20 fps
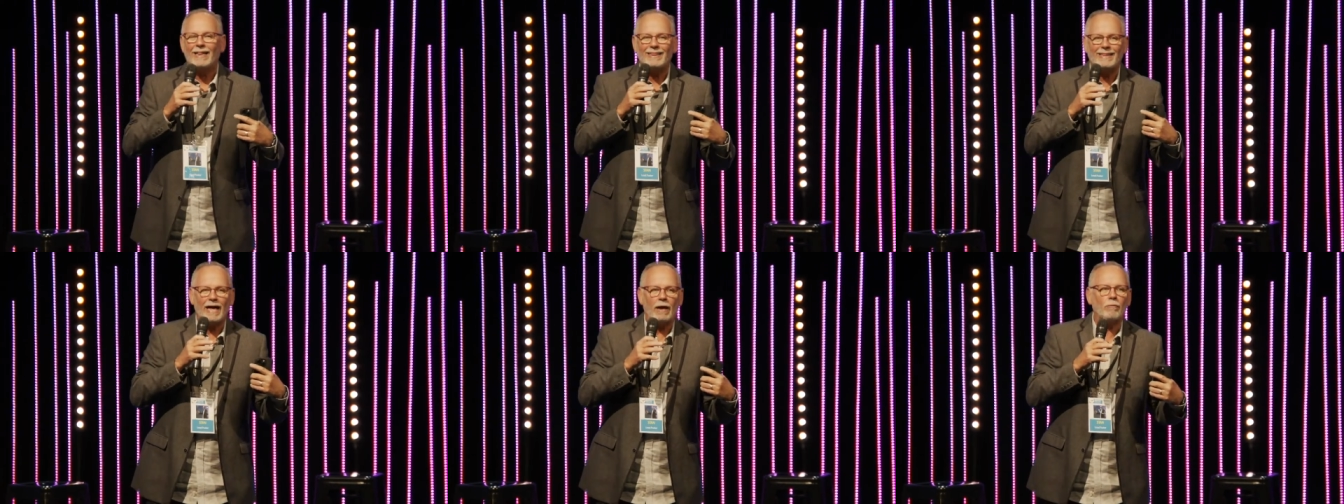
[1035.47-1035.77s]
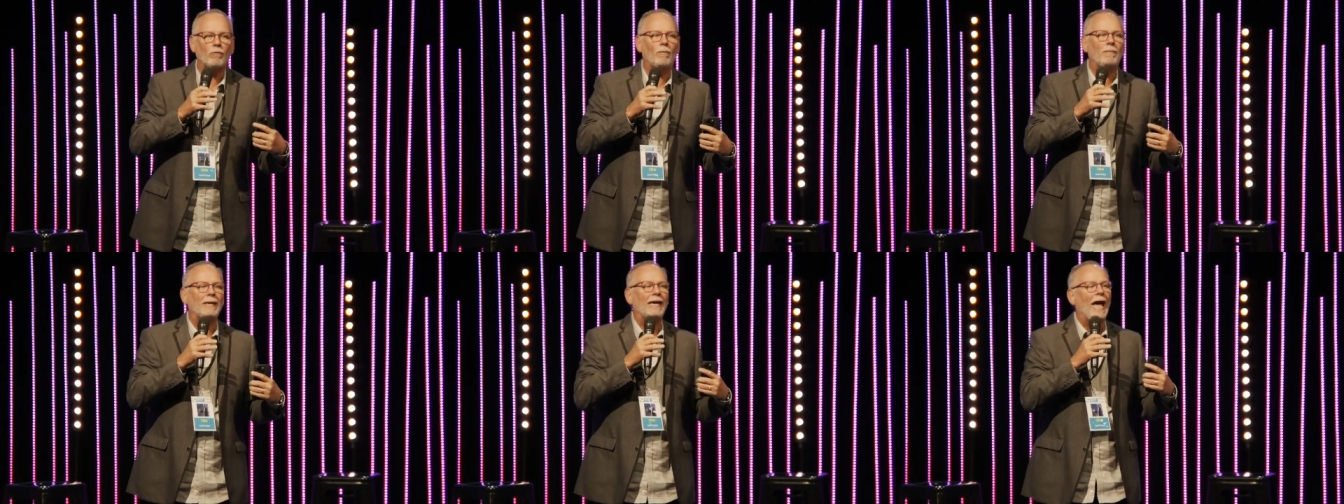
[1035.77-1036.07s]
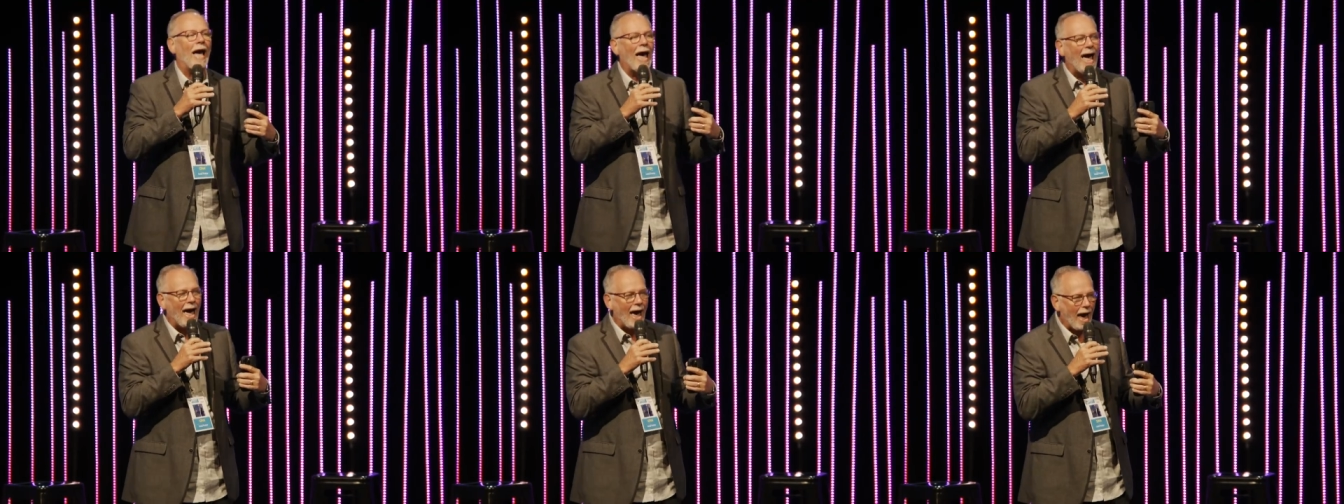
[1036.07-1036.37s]
they will be
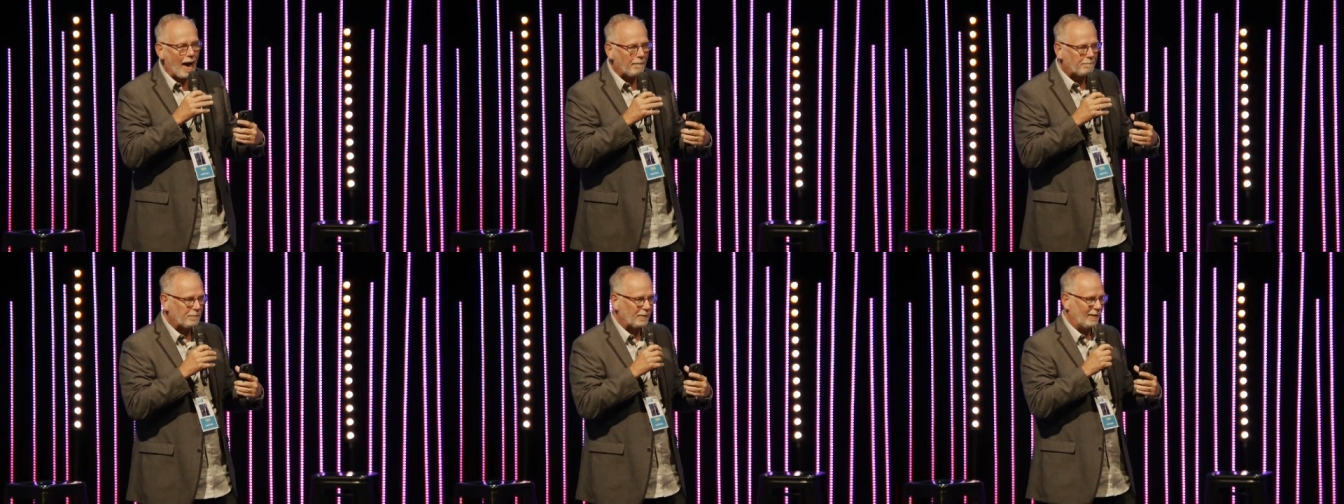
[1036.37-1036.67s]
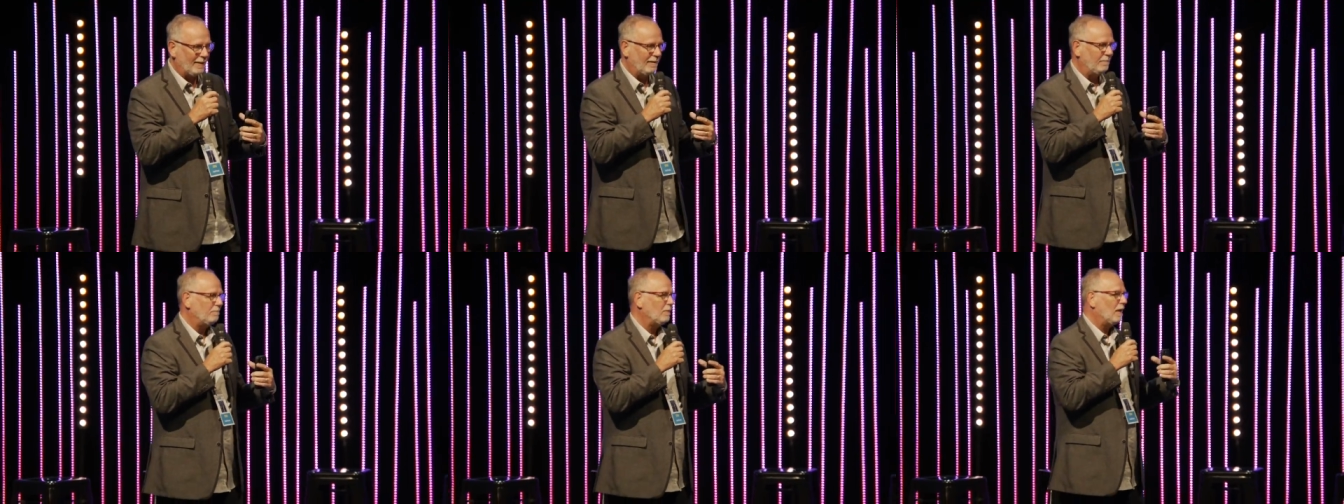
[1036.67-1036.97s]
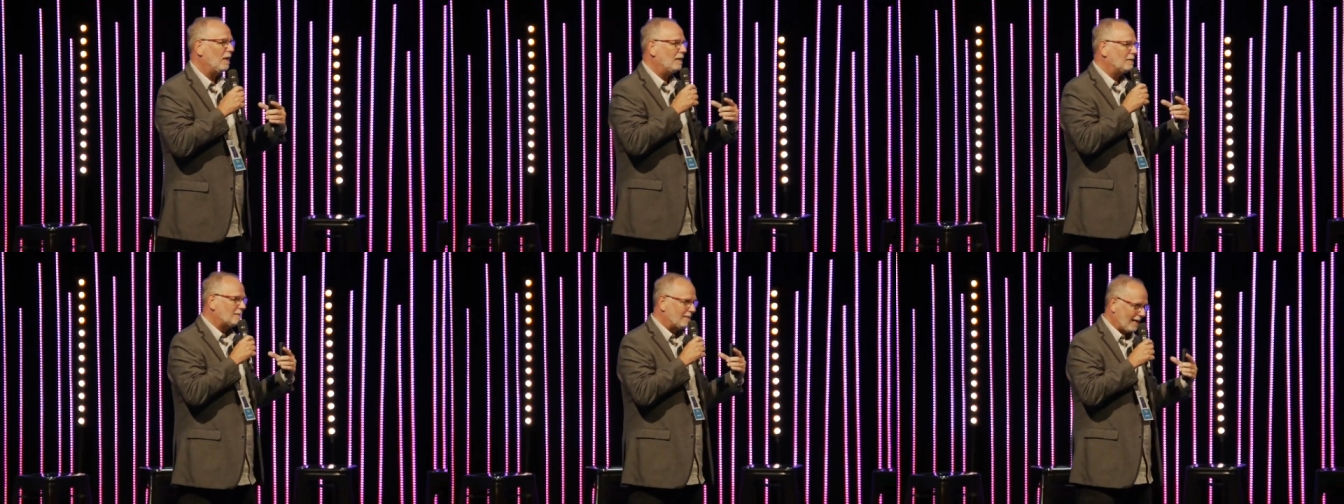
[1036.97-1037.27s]
happy
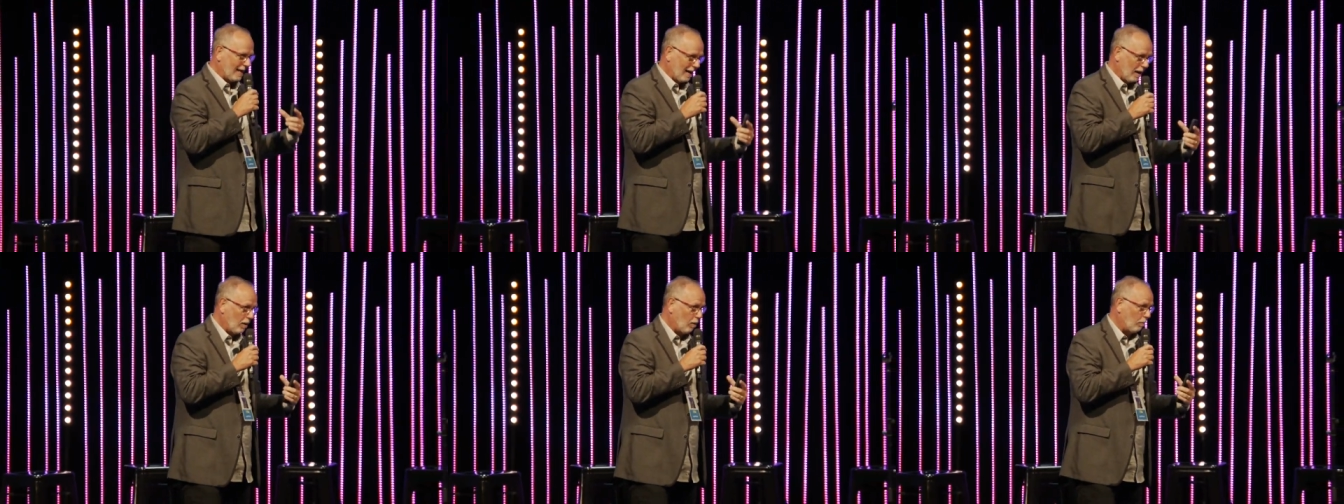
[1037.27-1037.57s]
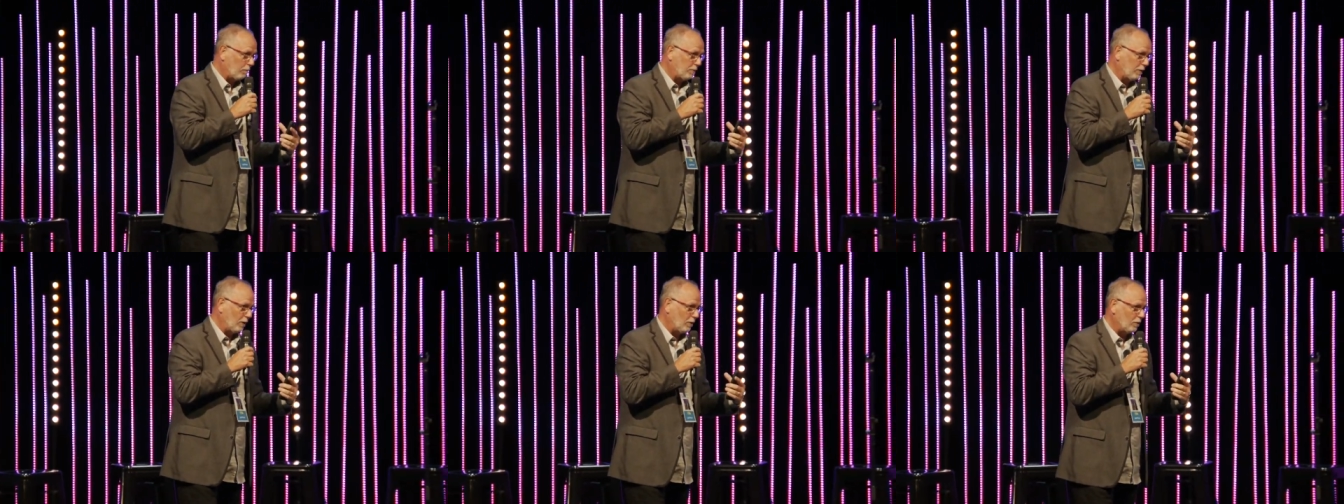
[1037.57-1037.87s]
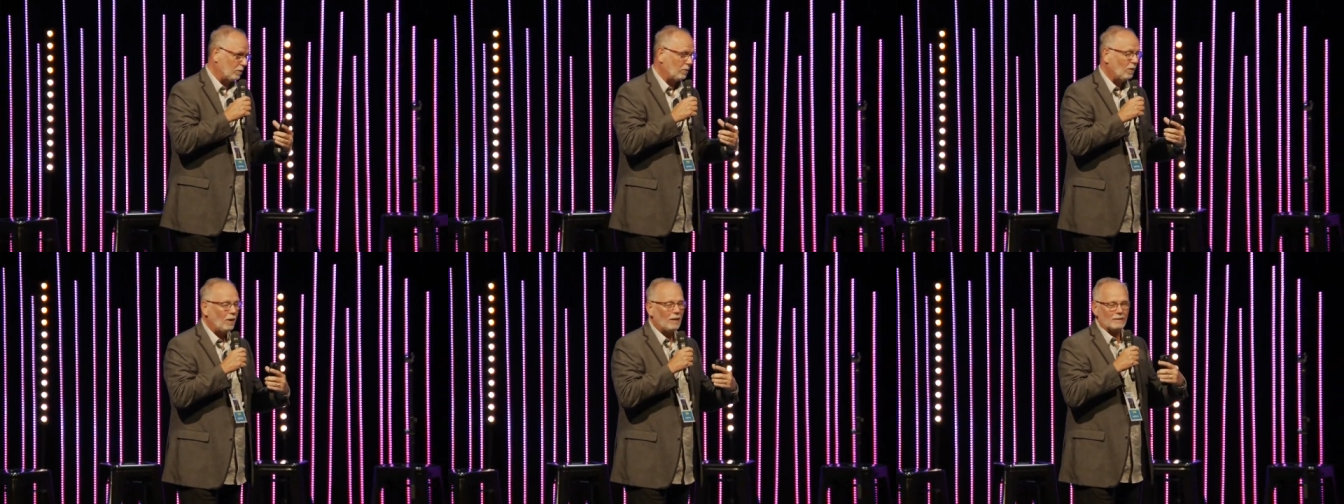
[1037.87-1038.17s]
to help
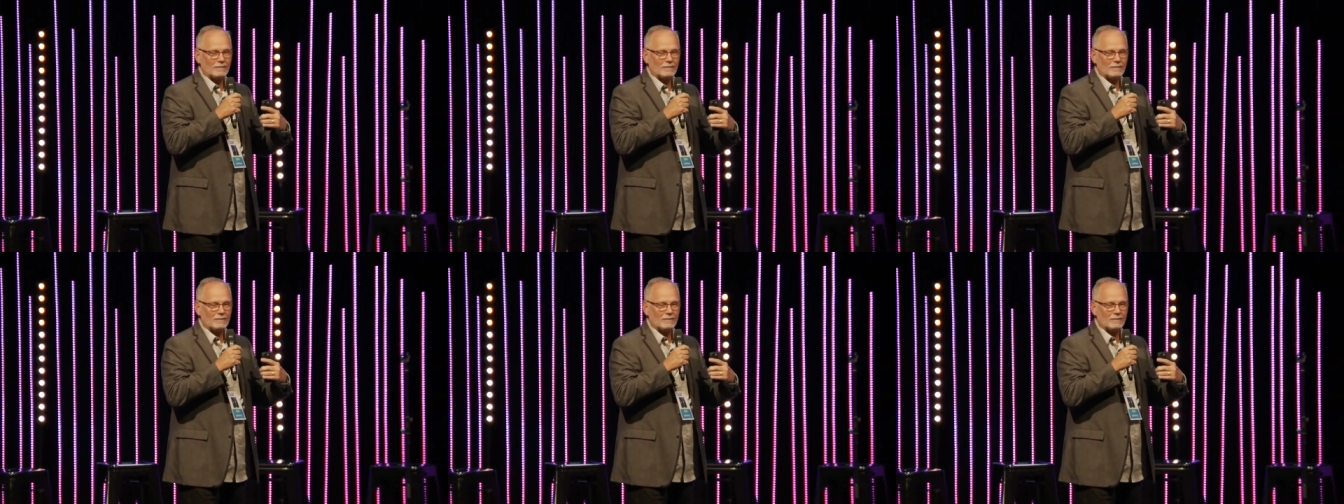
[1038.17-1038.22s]
you,